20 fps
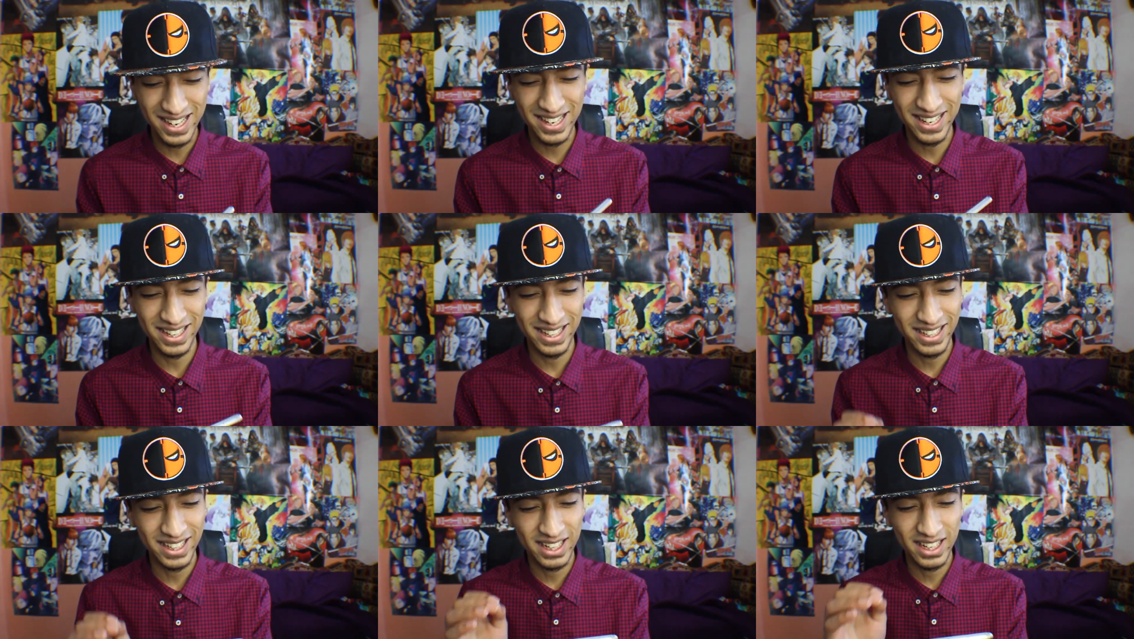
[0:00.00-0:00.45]

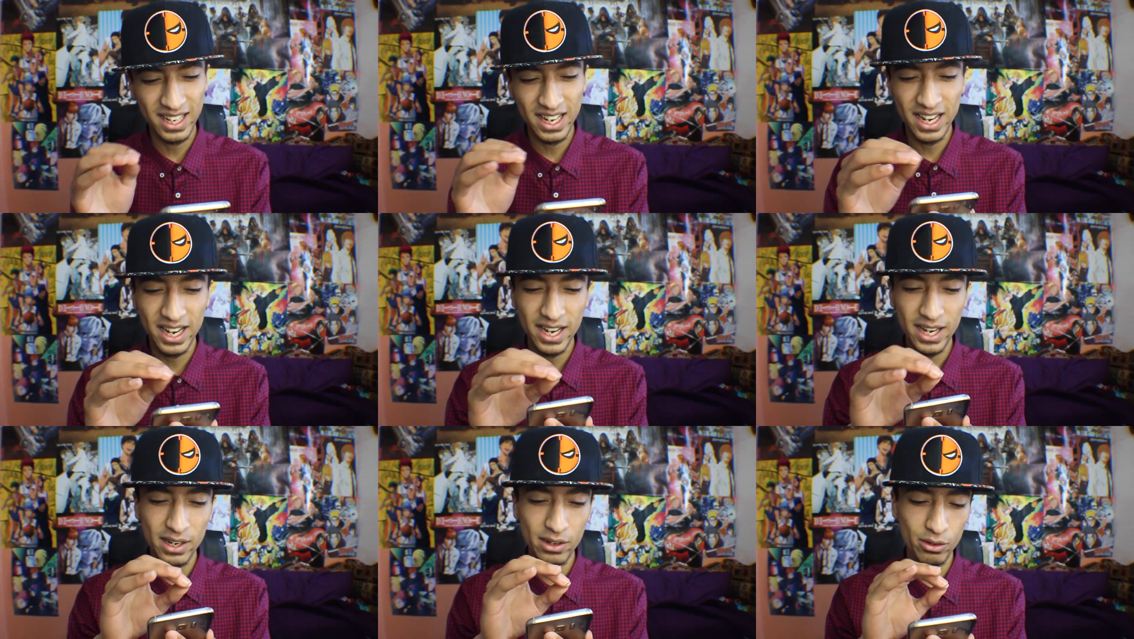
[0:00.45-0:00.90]
and it
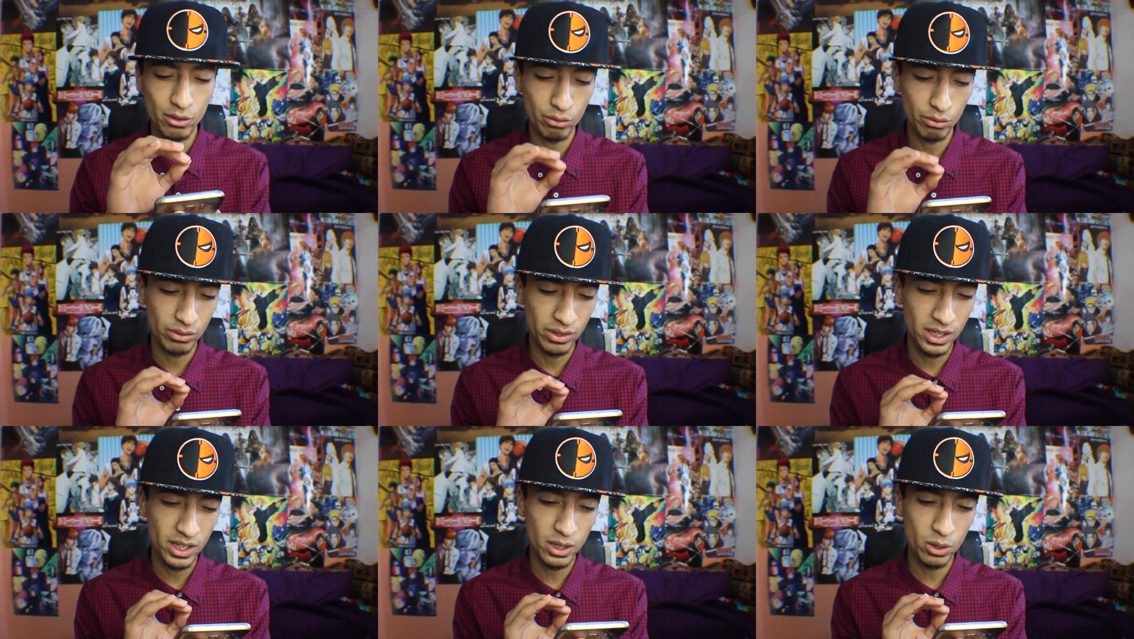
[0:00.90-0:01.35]
kind
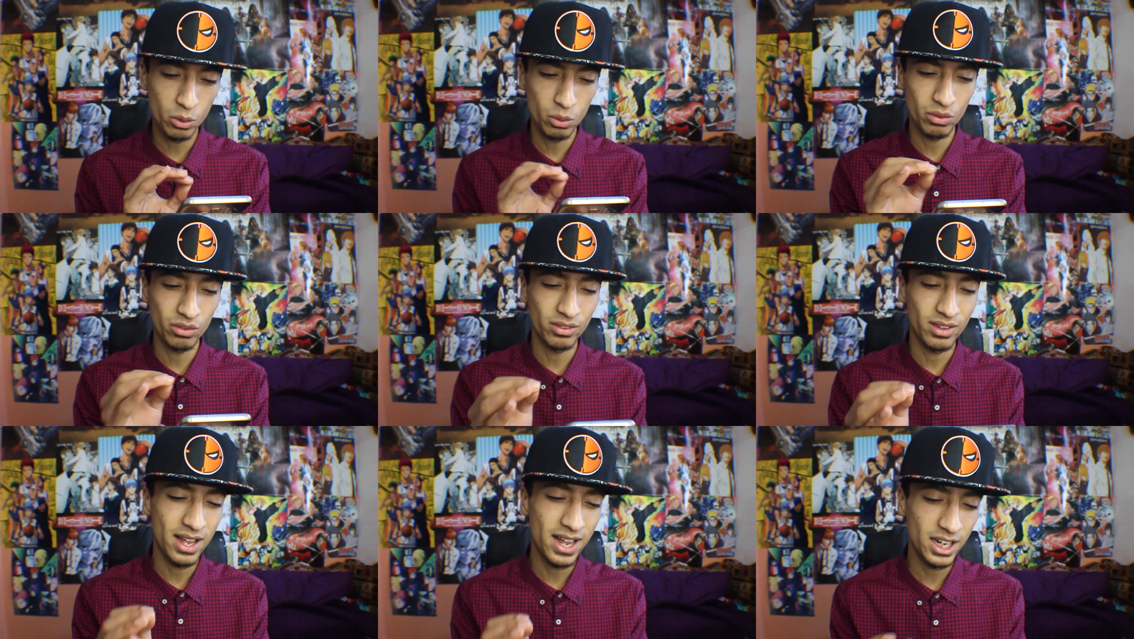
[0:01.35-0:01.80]
of
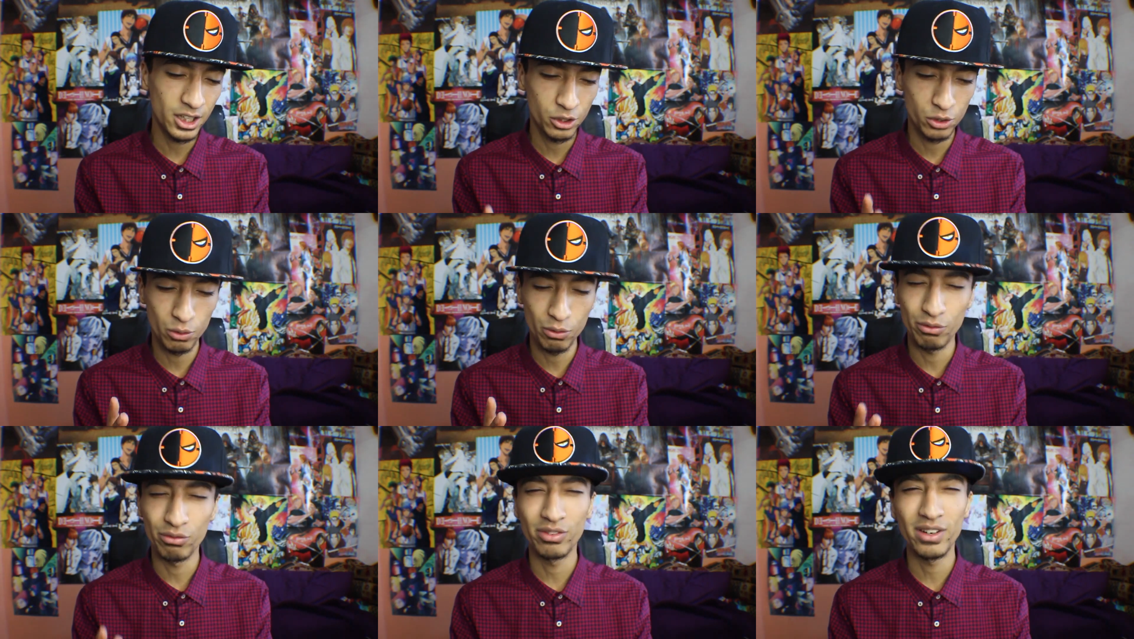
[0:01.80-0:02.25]
kills the
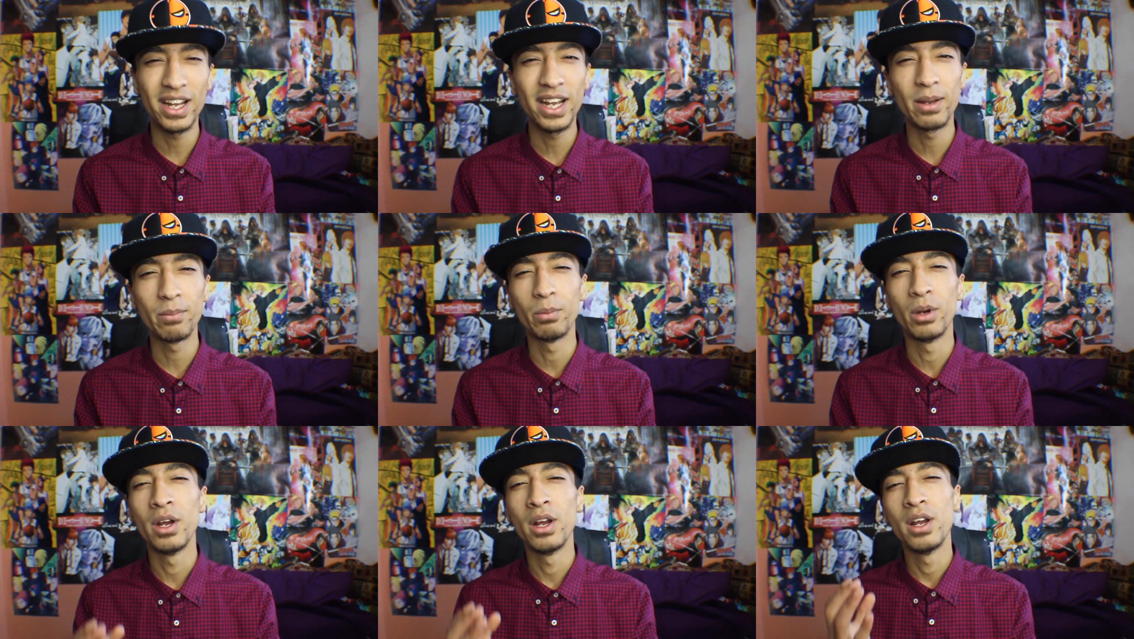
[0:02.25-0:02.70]
actual
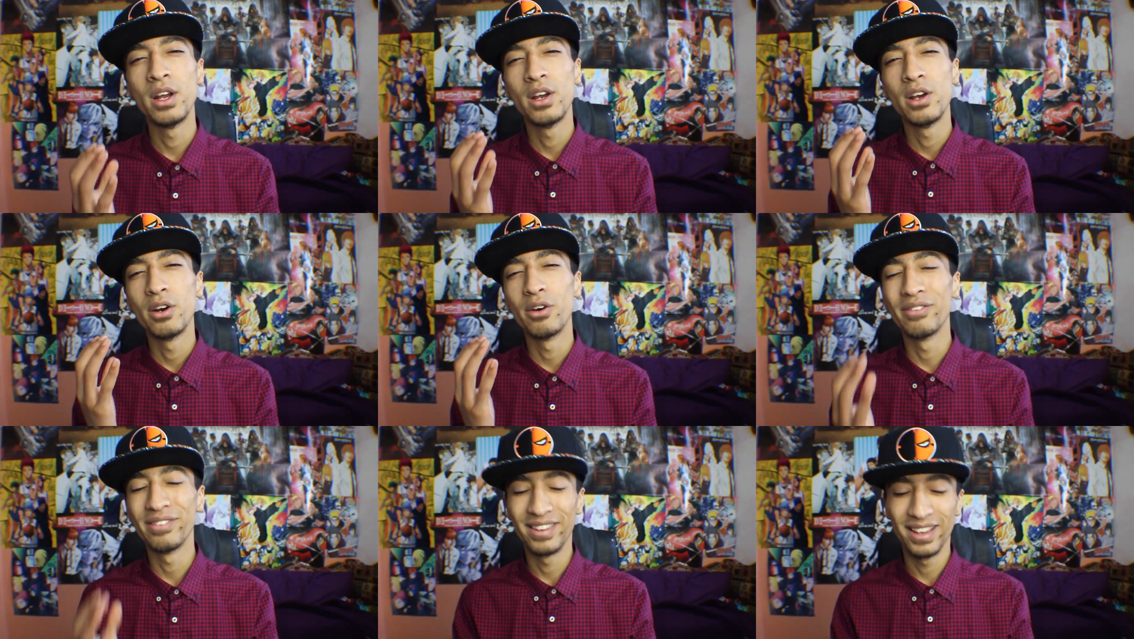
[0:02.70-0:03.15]
vibe
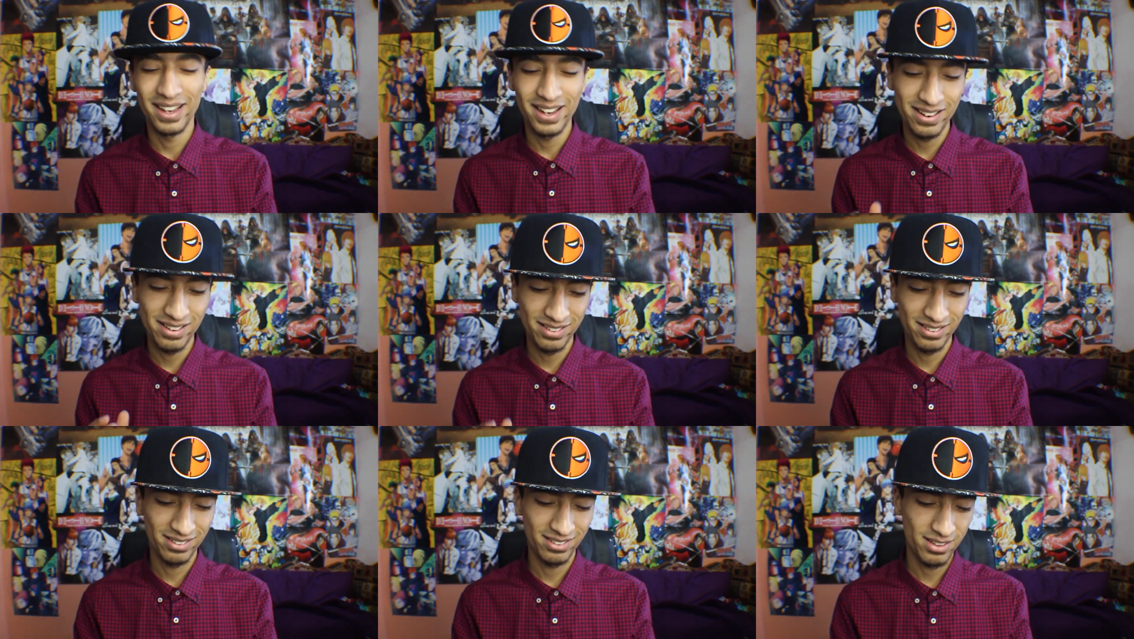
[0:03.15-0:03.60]
of the
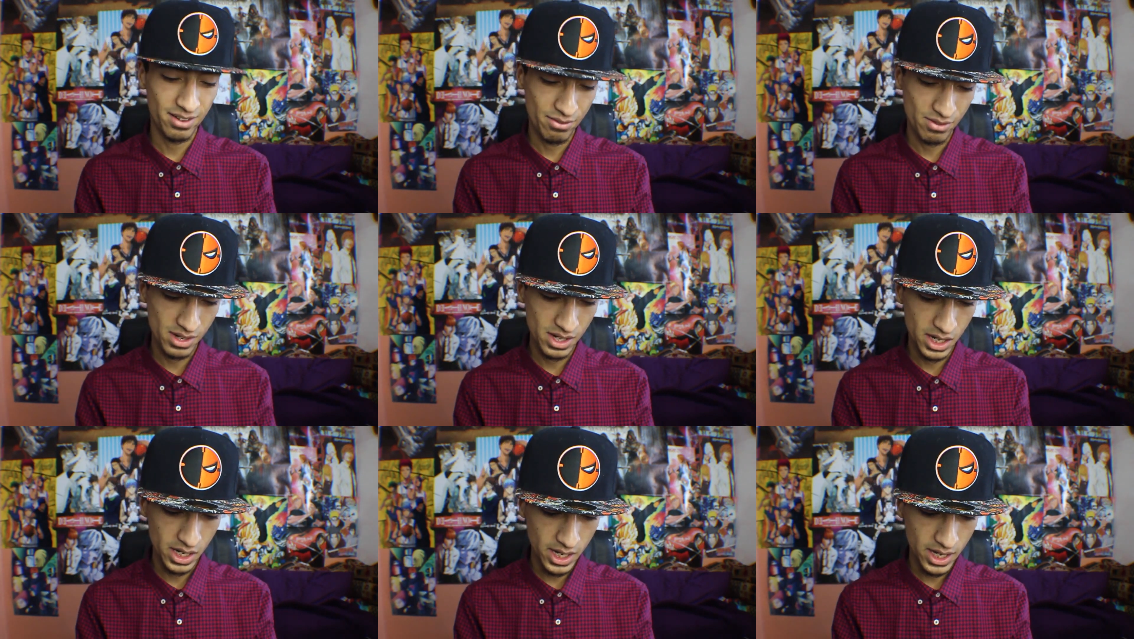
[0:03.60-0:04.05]

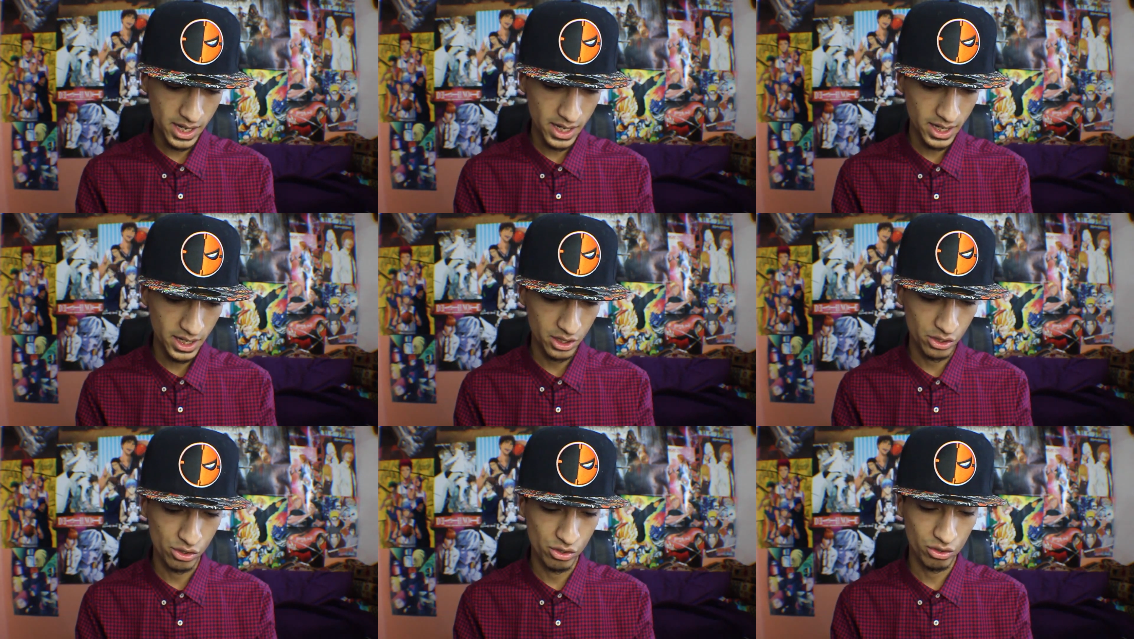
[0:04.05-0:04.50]
S7
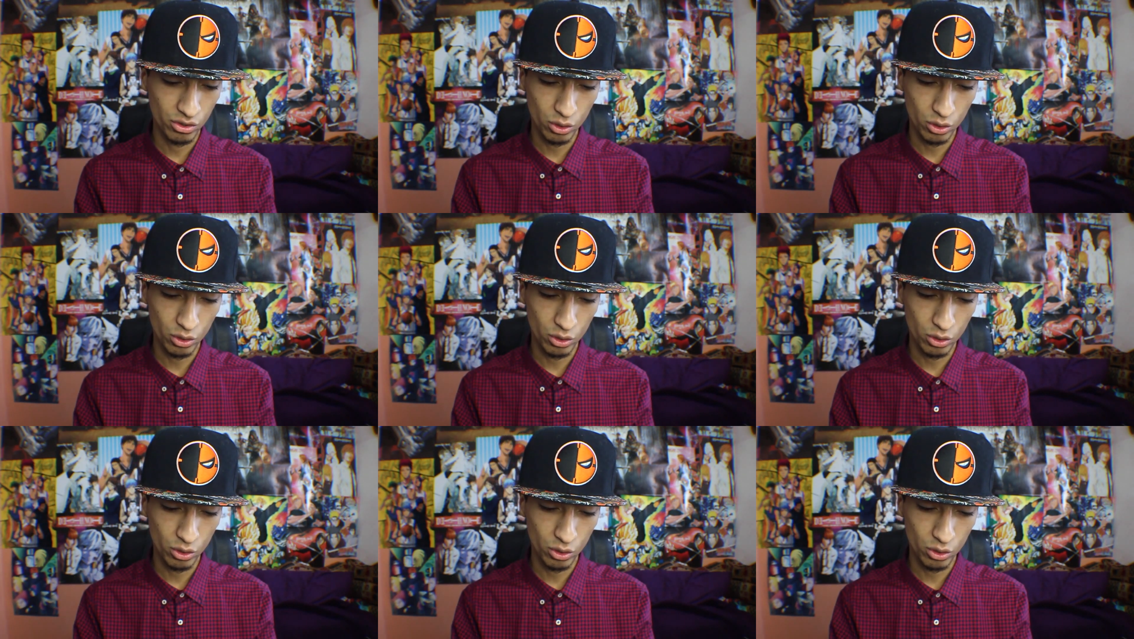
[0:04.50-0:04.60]
Edge.